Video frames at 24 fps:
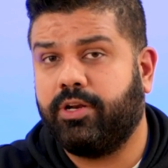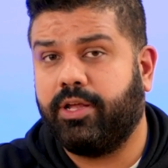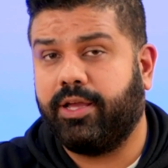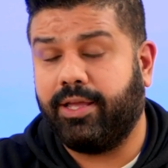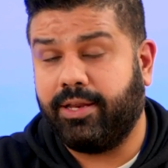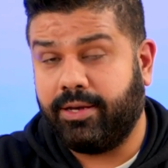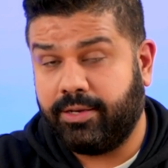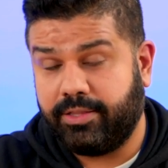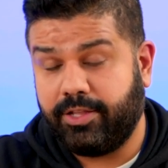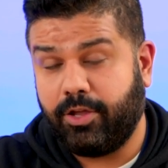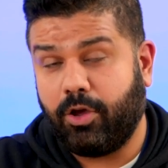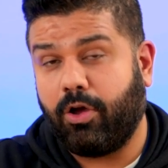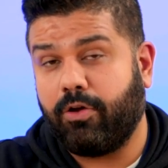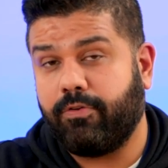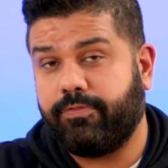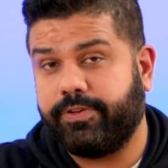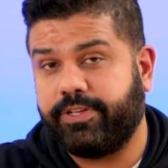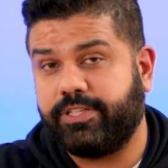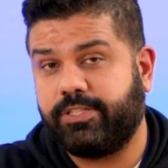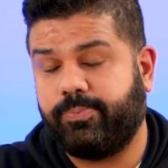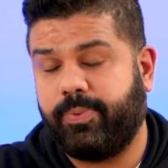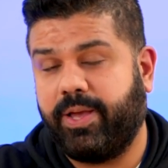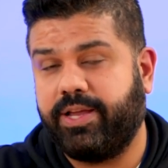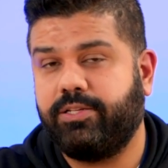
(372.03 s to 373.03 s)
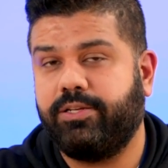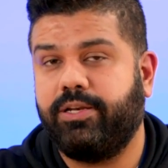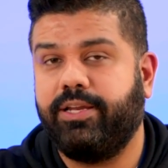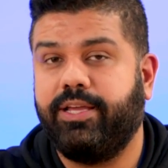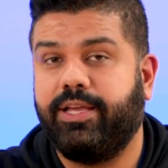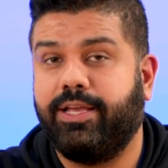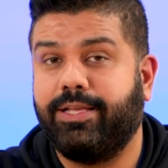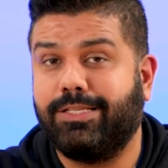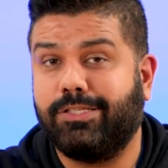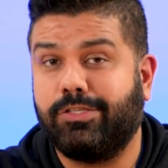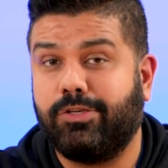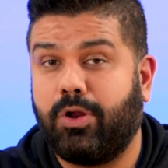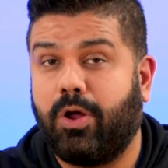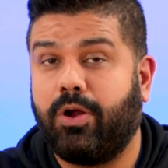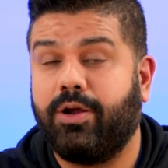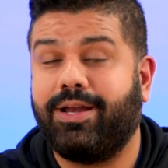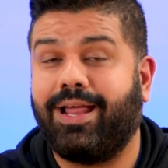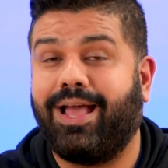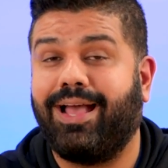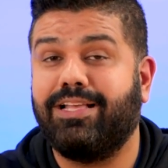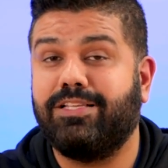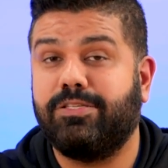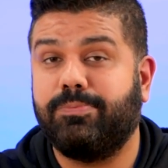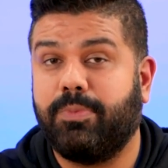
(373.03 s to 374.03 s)
in the office especially is not
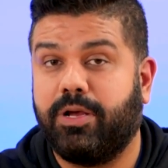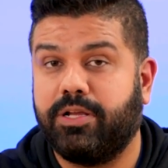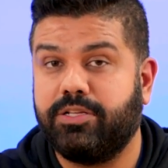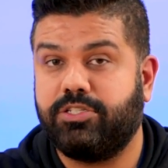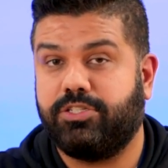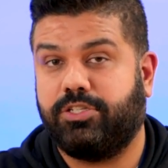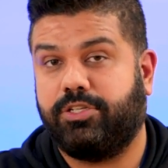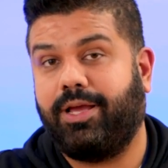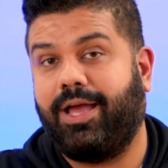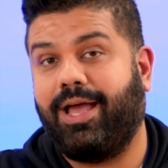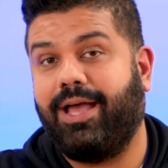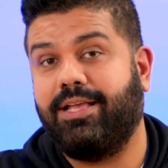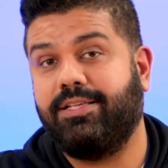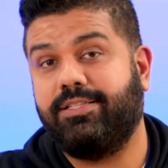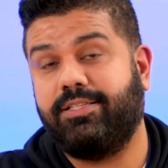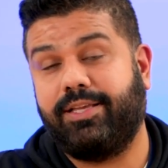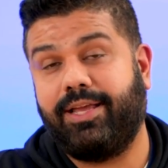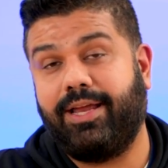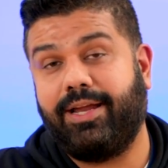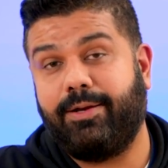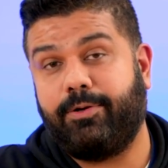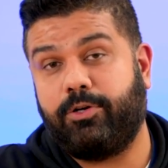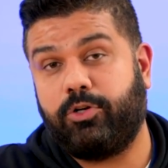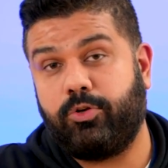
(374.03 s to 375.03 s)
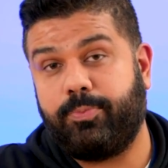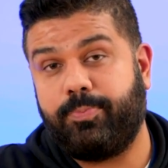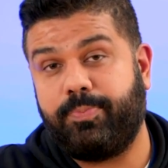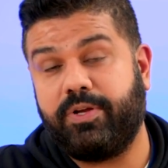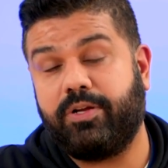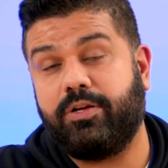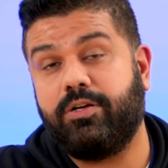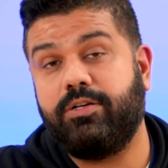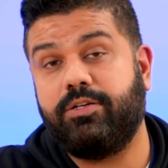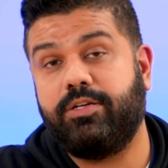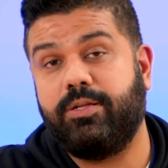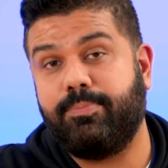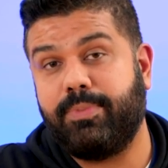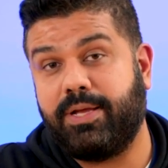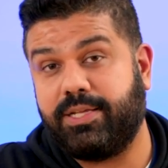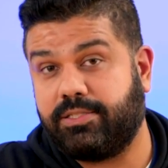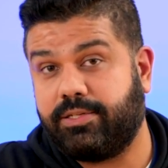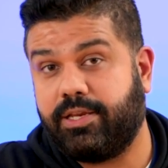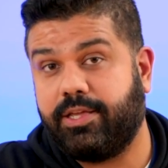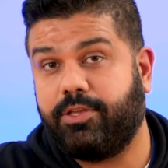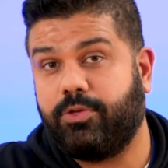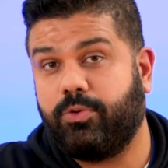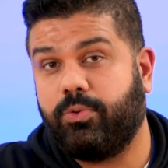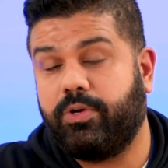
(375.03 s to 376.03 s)
as much as a typical
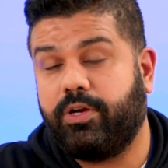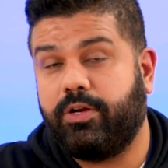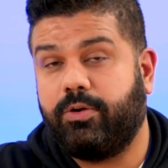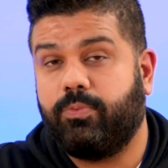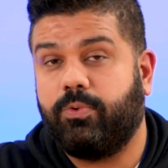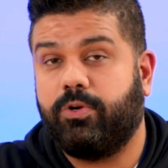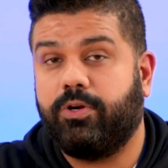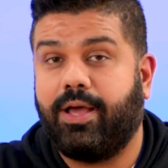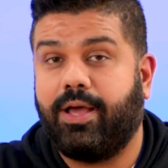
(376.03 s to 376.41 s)
domestic unit would